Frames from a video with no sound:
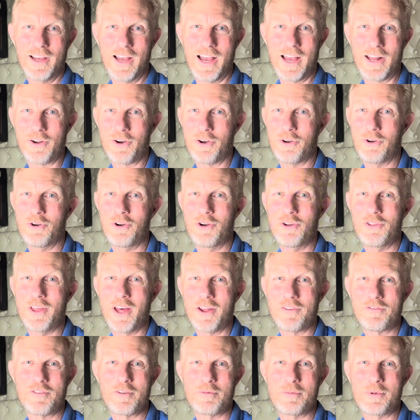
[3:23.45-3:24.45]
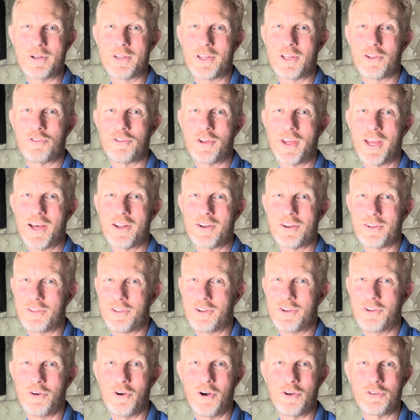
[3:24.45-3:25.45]
And I heard that familiar sound of
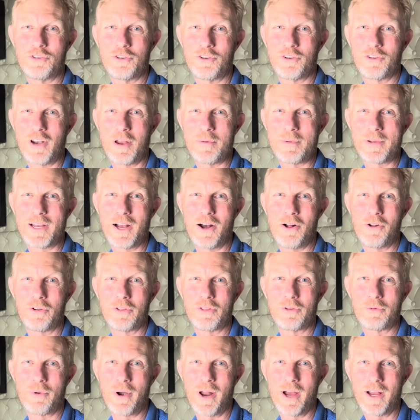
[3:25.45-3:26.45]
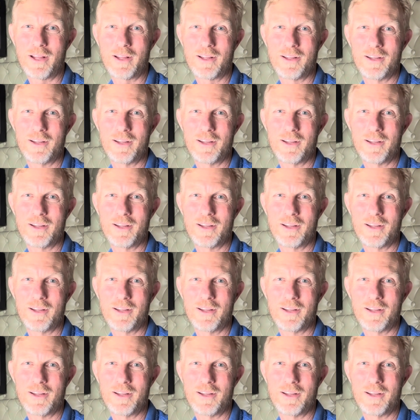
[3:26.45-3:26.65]
the Dyson grabbing hold of the rug,